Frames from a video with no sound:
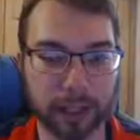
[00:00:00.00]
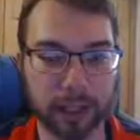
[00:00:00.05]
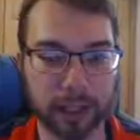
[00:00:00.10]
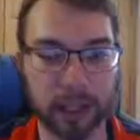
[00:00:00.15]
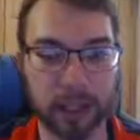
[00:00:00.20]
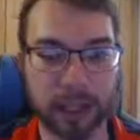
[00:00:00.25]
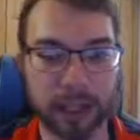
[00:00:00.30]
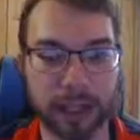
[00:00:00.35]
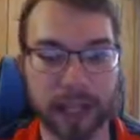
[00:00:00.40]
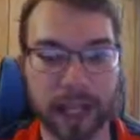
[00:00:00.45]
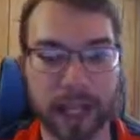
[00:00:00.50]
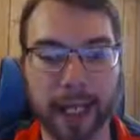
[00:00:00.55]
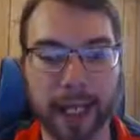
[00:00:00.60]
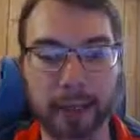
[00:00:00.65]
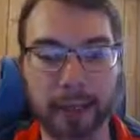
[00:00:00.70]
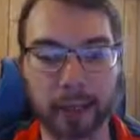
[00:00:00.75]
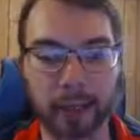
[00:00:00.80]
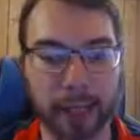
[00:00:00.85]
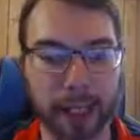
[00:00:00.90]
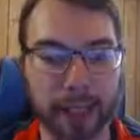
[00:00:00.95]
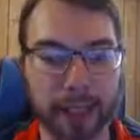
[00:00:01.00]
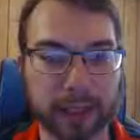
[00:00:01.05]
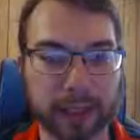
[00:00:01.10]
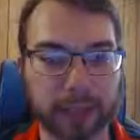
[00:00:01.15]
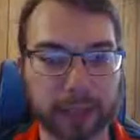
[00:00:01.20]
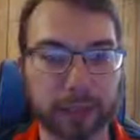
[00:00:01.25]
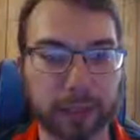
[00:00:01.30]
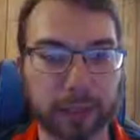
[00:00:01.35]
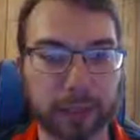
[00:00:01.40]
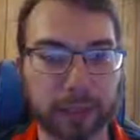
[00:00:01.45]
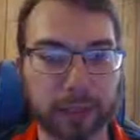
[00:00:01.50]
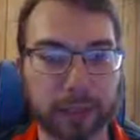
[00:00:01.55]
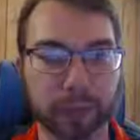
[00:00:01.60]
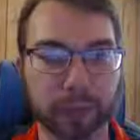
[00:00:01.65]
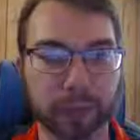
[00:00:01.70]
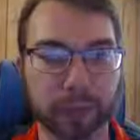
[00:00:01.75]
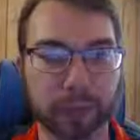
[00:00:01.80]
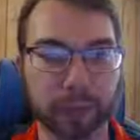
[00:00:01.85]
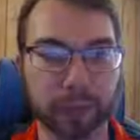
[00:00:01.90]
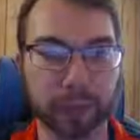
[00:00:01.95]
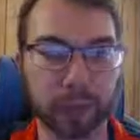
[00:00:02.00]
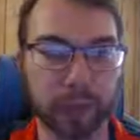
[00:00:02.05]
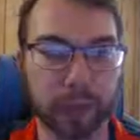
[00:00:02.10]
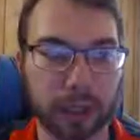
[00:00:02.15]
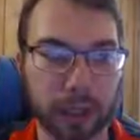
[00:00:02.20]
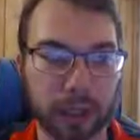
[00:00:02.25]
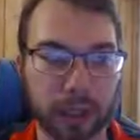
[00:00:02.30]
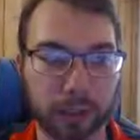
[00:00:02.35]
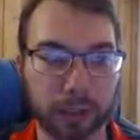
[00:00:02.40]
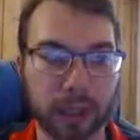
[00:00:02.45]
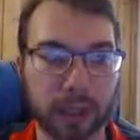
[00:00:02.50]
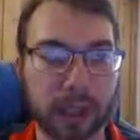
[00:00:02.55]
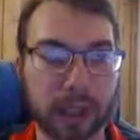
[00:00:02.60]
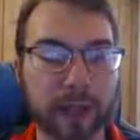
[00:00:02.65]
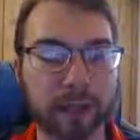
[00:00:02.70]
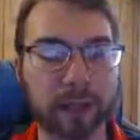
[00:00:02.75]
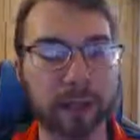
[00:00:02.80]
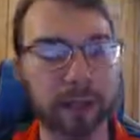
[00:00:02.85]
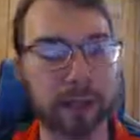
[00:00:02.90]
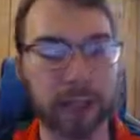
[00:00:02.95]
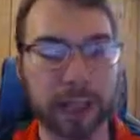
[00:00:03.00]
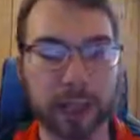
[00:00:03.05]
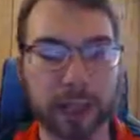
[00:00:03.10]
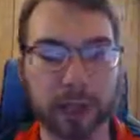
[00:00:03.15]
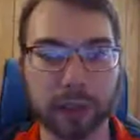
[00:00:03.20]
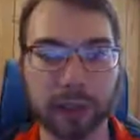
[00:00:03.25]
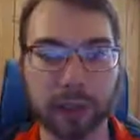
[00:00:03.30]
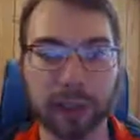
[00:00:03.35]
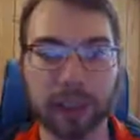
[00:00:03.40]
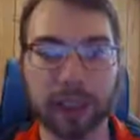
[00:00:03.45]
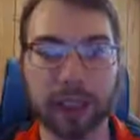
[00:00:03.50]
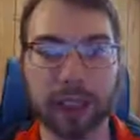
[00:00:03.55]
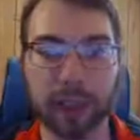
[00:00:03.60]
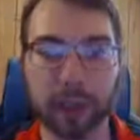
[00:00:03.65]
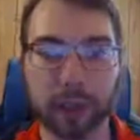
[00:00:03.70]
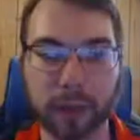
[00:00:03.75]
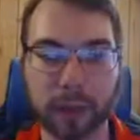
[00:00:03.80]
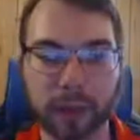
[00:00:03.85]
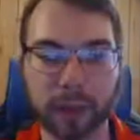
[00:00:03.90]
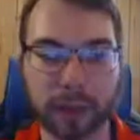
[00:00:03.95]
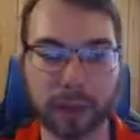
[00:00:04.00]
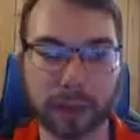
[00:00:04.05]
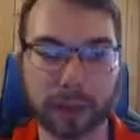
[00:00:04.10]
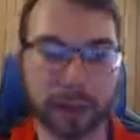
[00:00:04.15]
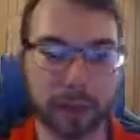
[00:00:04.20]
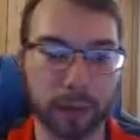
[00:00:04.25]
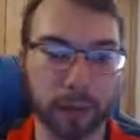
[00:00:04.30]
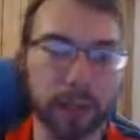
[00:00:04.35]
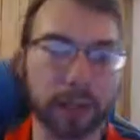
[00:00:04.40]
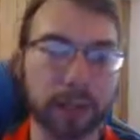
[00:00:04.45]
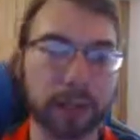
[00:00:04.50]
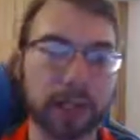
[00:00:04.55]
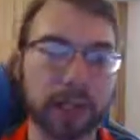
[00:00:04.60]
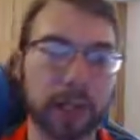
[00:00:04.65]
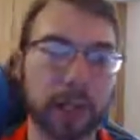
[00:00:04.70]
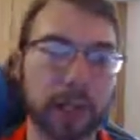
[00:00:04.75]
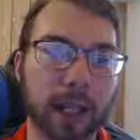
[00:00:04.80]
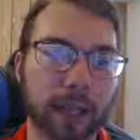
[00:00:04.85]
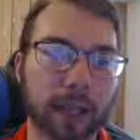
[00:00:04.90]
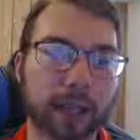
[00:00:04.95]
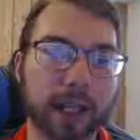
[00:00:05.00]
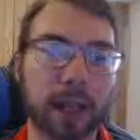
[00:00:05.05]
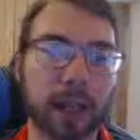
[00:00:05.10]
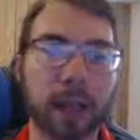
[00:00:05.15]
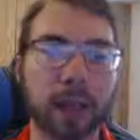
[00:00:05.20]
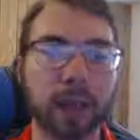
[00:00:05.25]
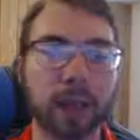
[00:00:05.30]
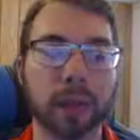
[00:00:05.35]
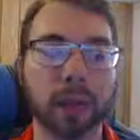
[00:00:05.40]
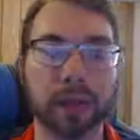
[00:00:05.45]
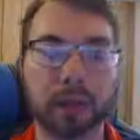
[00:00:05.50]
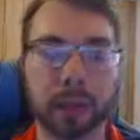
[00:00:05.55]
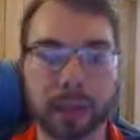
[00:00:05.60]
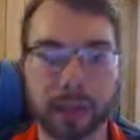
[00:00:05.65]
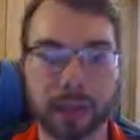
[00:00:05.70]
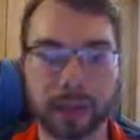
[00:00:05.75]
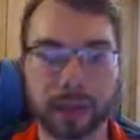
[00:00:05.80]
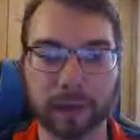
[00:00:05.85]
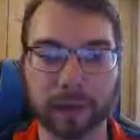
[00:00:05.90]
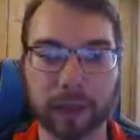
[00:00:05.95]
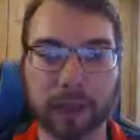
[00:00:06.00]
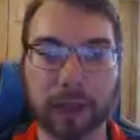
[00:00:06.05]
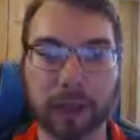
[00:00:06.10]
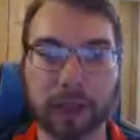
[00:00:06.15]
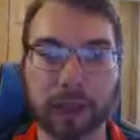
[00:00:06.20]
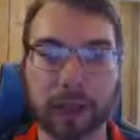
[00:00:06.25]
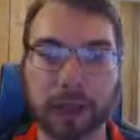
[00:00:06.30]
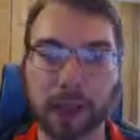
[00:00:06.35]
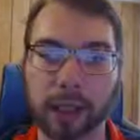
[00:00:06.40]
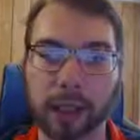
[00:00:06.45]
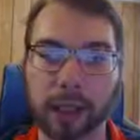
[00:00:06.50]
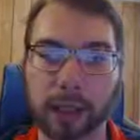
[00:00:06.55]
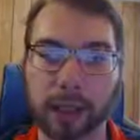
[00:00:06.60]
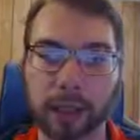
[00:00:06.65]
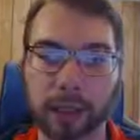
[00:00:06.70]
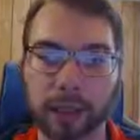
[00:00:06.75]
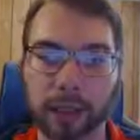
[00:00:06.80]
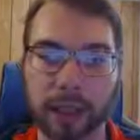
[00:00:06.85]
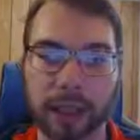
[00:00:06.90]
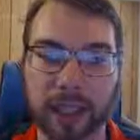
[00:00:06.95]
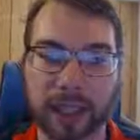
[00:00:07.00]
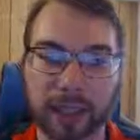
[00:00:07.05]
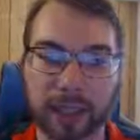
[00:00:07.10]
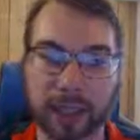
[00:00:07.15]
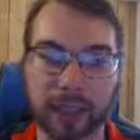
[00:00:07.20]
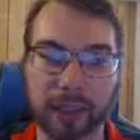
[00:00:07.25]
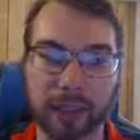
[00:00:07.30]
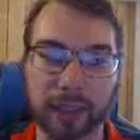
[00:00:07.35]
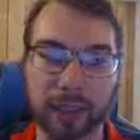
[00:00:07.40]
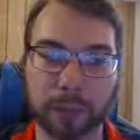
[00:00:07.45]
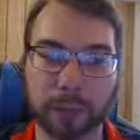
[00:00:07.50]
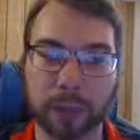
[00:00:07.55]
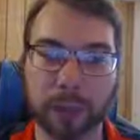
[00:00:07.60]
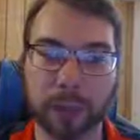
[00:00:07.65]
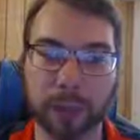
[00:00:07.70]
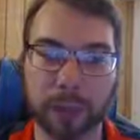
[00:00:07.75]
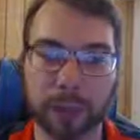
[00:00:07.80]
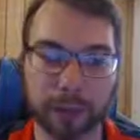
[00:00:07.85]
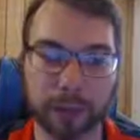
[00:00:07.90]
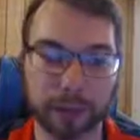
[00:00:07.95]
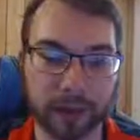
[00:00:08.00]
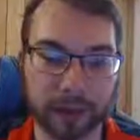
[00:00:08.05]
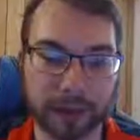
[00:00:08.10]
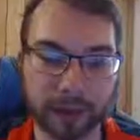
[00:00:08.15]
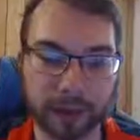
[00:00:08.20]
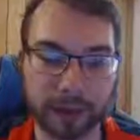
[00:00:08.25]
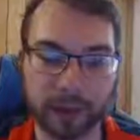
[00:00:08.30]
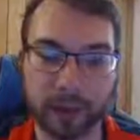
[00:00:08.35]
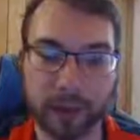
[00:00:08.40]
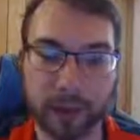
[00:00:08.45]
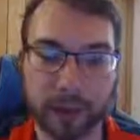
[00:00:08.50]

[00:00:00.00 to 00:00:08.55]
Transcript: towards the higher ranks, we do have to grind the duels out a bit more, because our opponents will have a lot more aggressive things to play off of. So